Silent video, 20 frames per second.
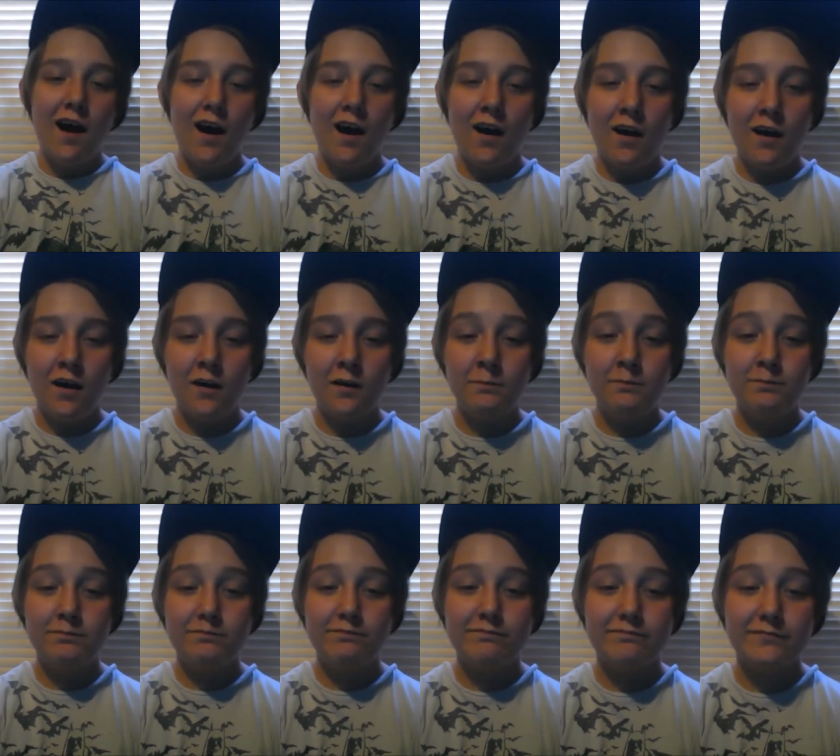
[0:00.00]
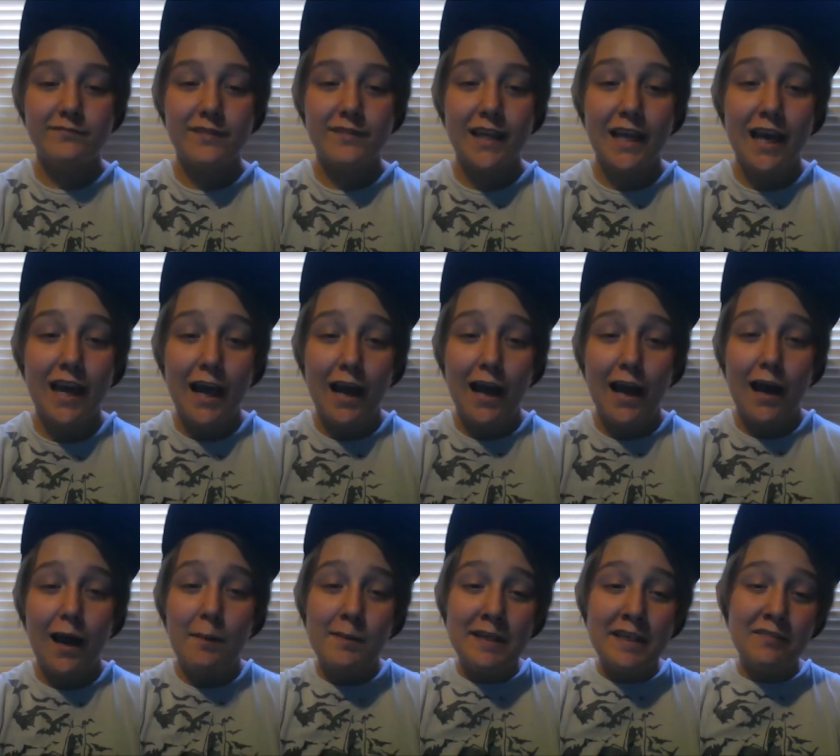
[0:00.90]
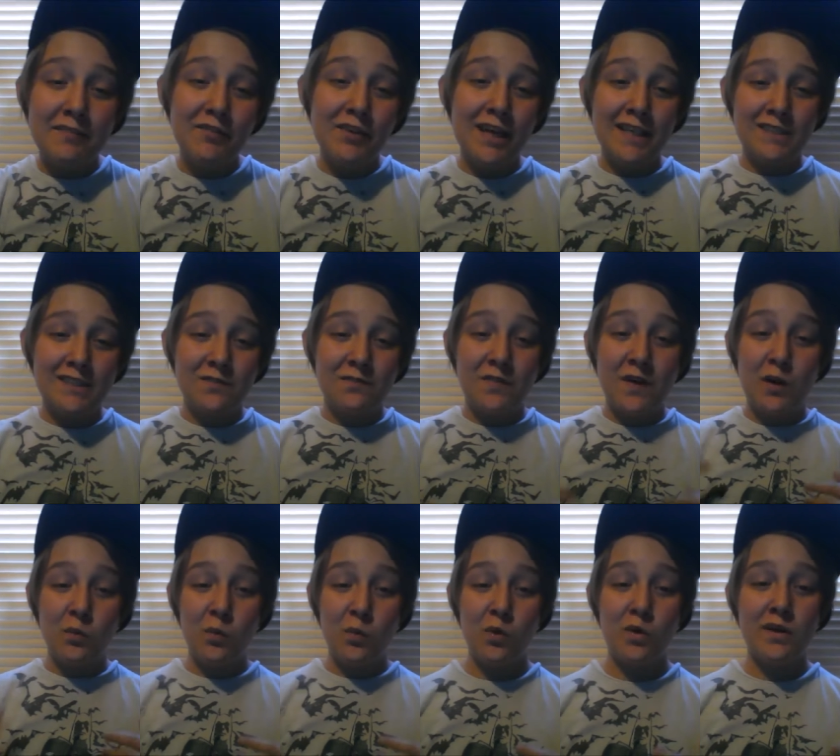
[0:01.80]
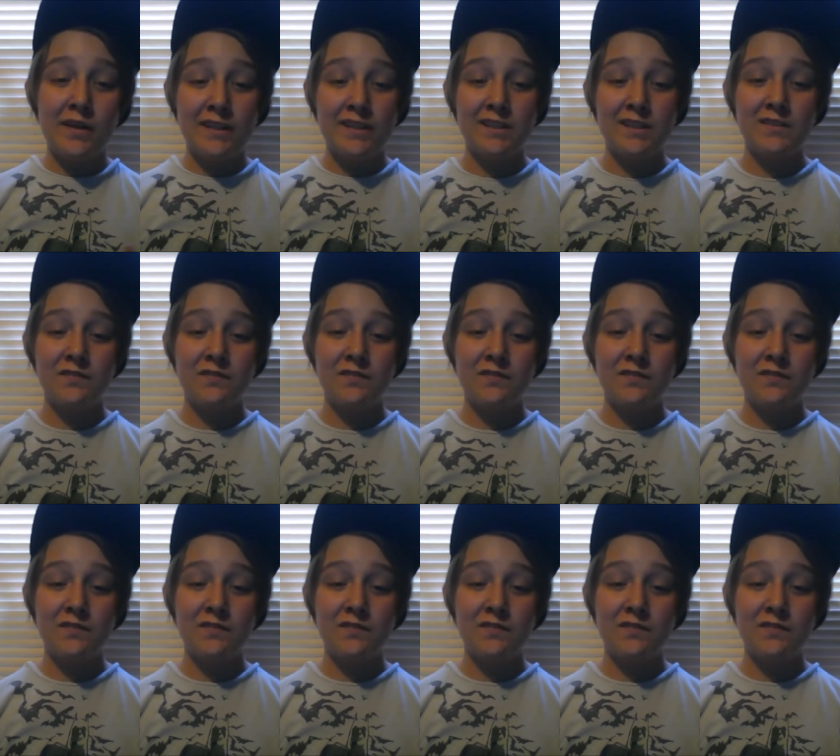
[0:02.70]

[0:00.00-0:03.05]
Um, I'm gonna give you guys a fair warning.